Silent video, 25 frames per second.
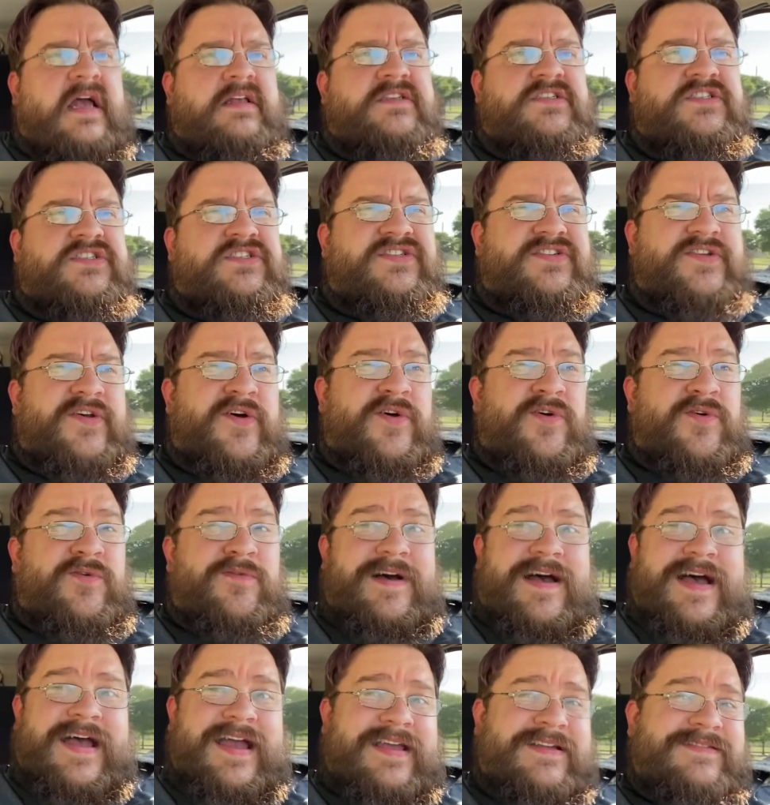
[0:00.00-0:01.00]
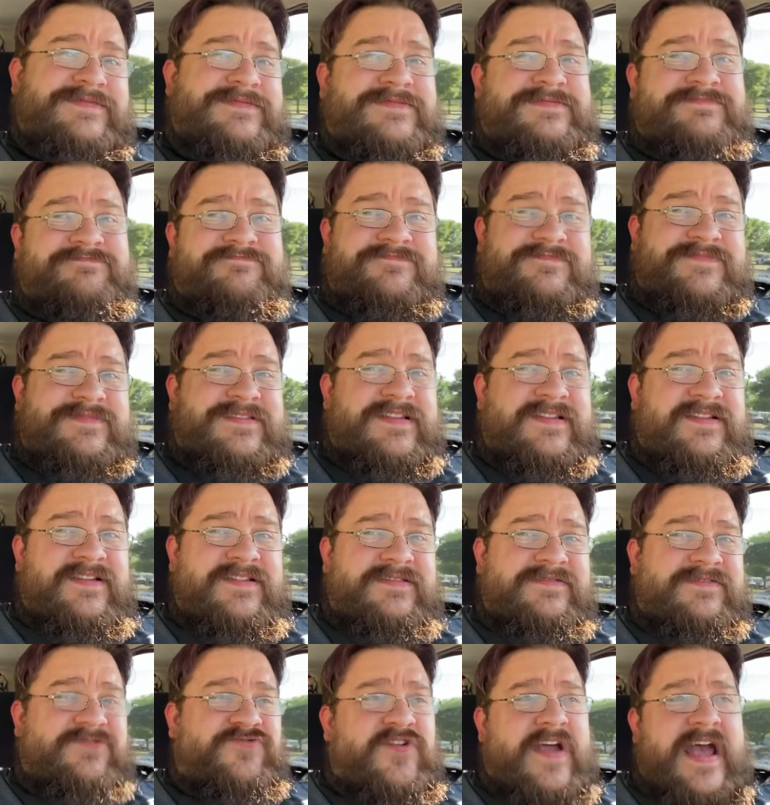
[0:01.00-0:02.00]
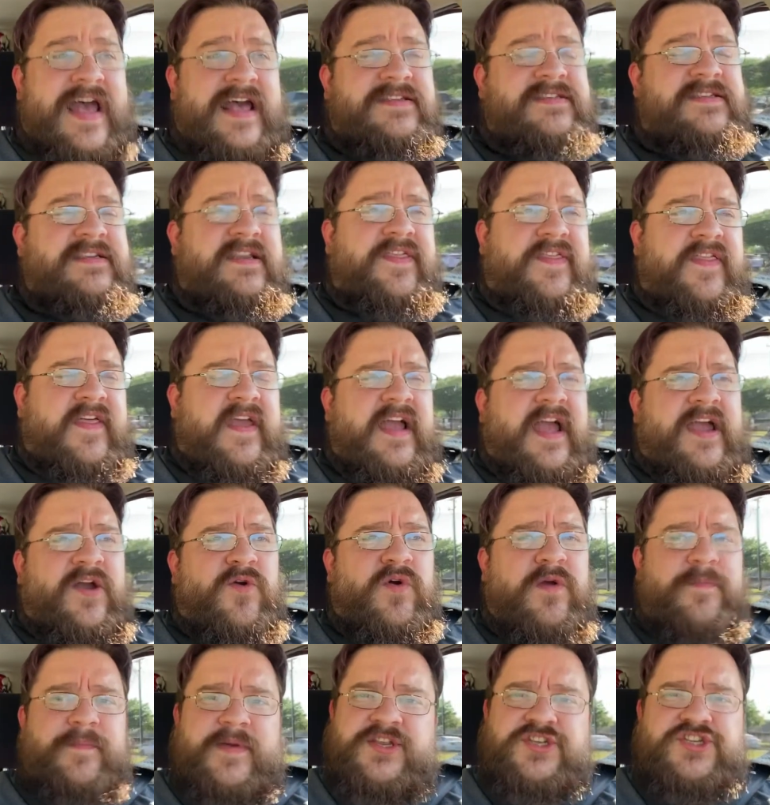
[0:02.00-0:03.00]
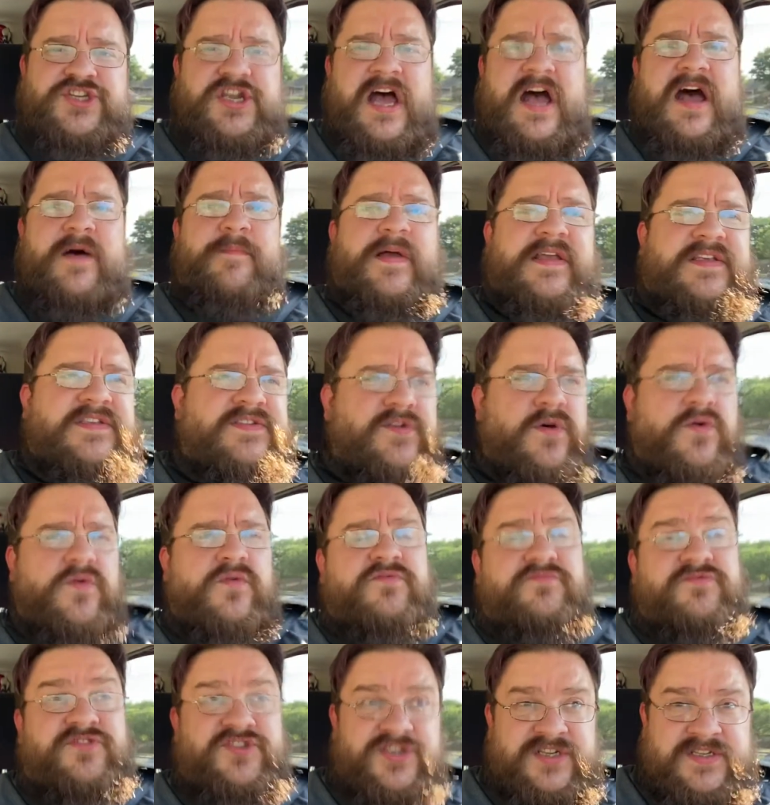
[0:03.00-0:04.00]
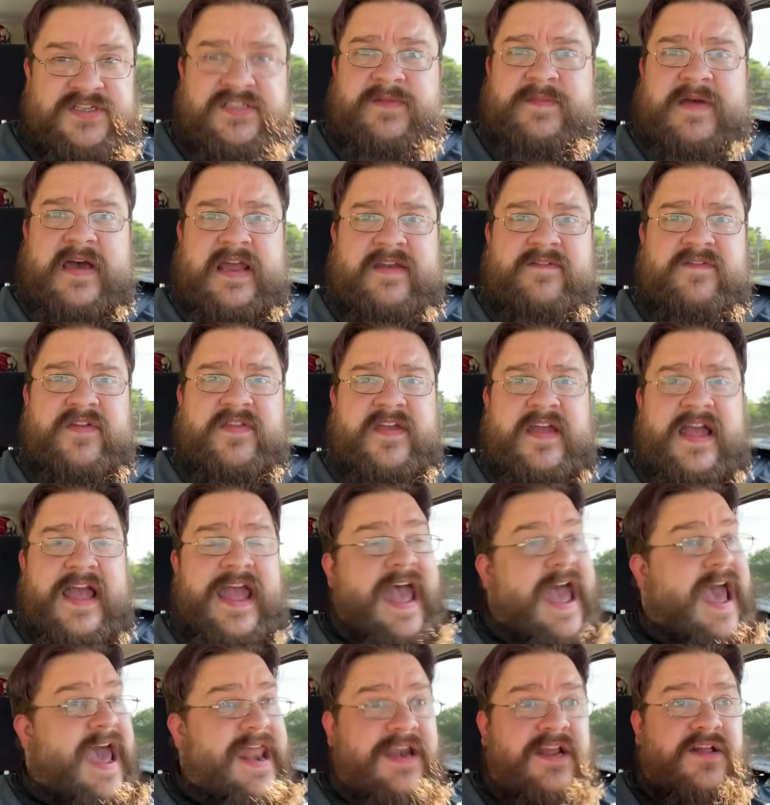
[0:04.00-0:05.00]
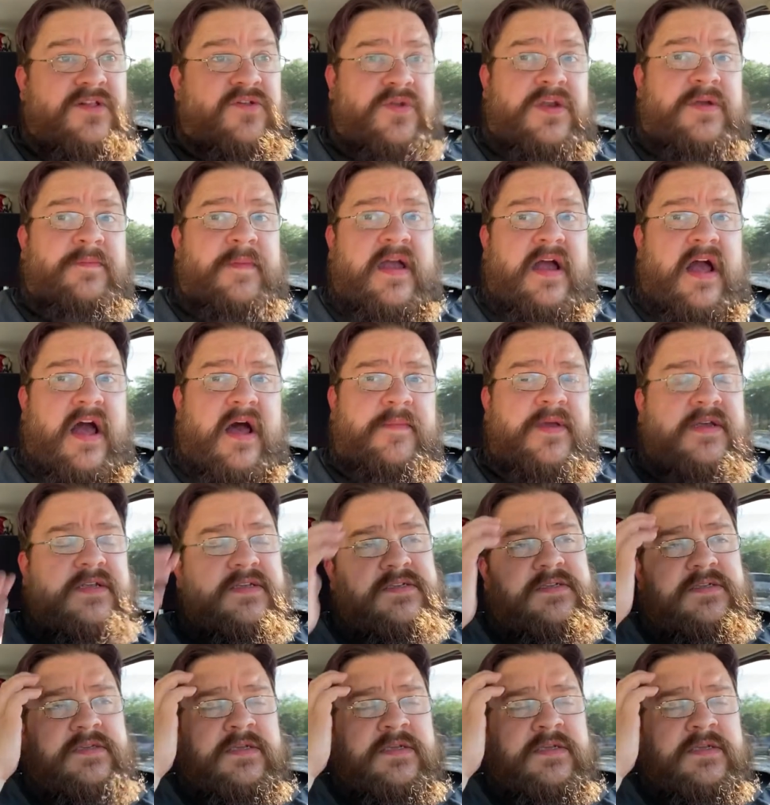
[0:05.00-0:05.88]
So I did a drastic thing. I quit my job. I sold just about everything I had, including my comics.